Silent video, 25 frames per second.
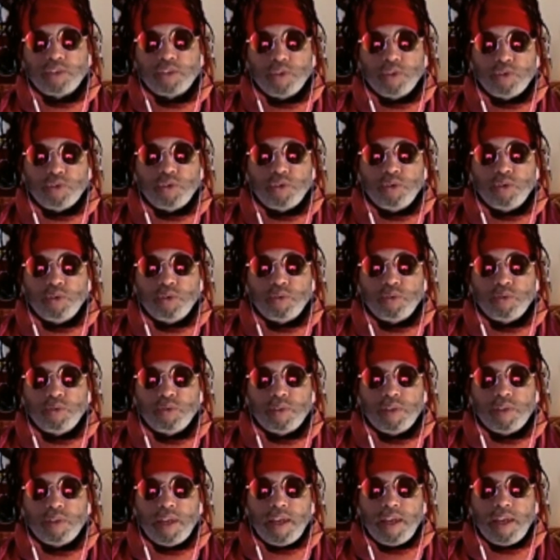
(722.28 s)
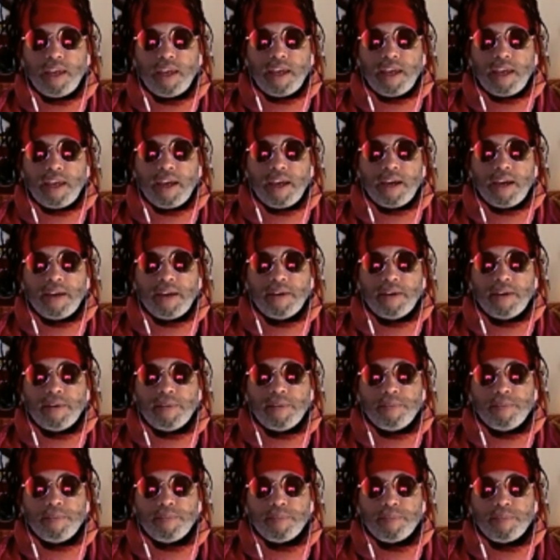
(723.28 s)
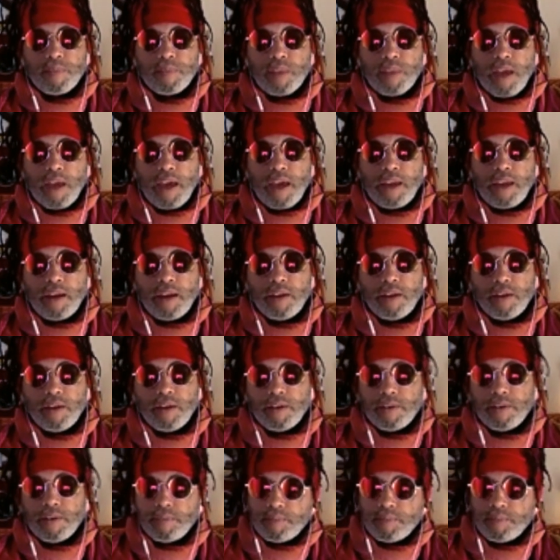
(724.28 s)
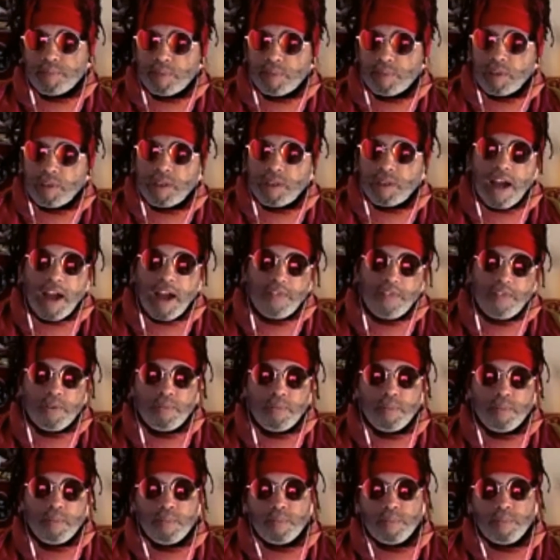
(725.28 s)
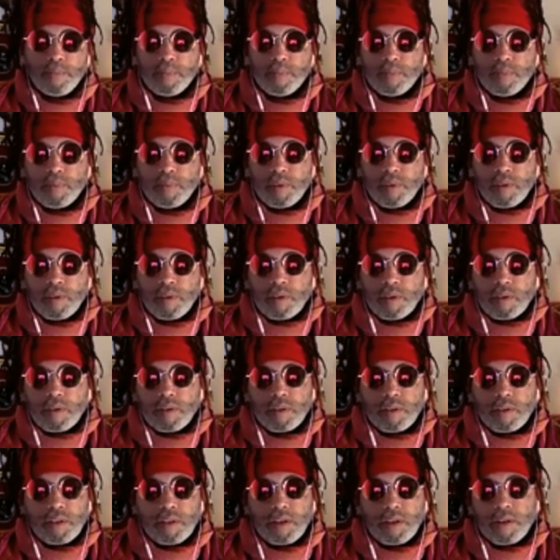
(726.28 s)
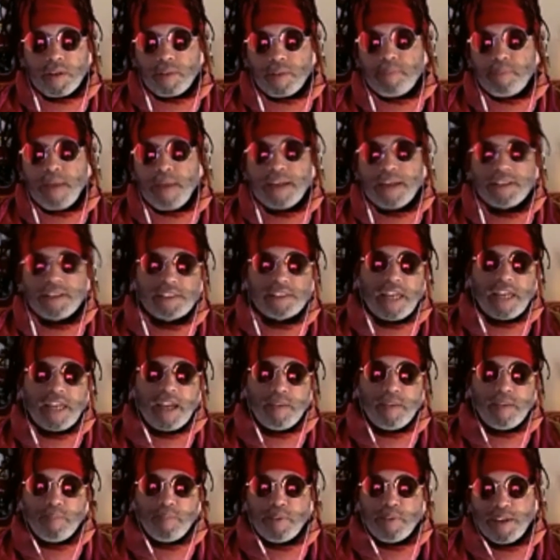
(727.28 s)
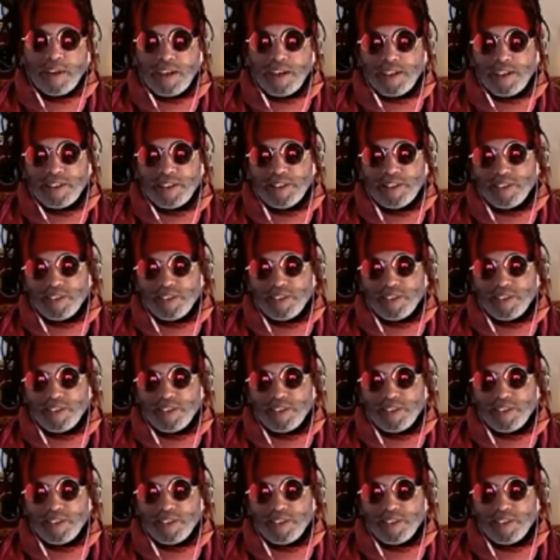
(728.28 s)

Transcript: tune. I had a guy from Pakistan playing,